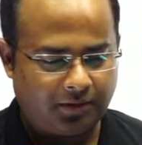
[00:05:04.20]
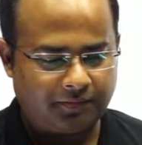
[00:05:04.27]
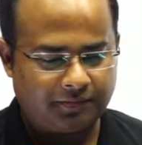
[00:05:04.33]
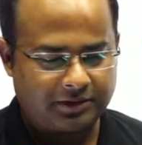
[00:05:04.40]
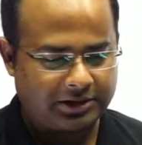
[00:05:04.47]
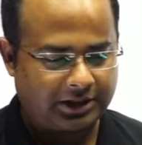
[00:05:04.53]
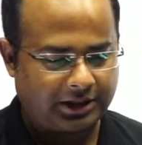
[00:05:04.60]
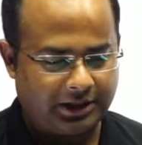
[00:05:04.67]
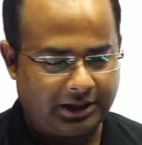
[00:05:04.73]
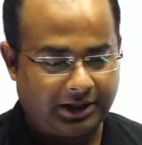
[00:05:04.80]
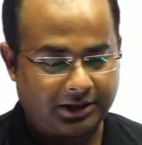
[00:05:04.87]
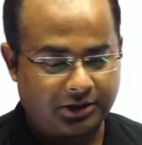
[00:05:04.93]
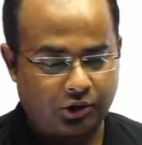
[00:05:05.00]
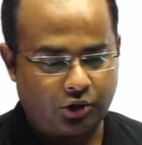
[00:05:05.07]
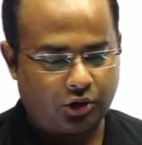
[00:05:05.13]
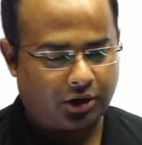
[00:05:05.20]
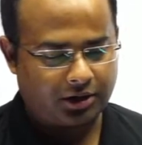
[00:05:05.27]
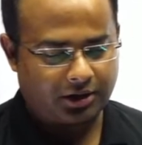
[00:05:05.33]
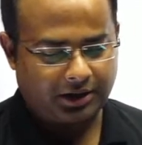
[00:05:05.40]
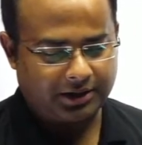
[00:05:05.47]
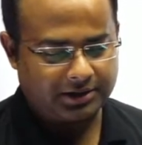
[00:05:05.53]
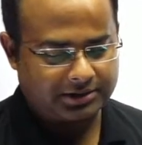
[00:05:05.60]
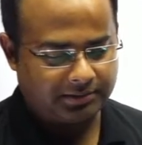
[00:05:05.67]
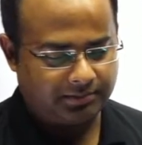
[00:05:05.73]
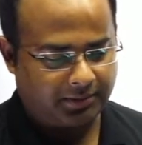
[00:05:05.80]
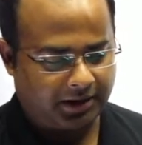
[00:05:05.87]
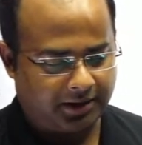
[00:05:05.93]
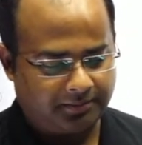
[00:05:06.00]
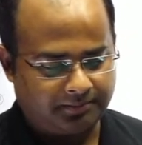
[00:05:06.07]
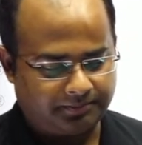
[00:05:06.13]
of Jagannath, not
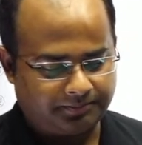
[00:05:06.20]
Narsimha.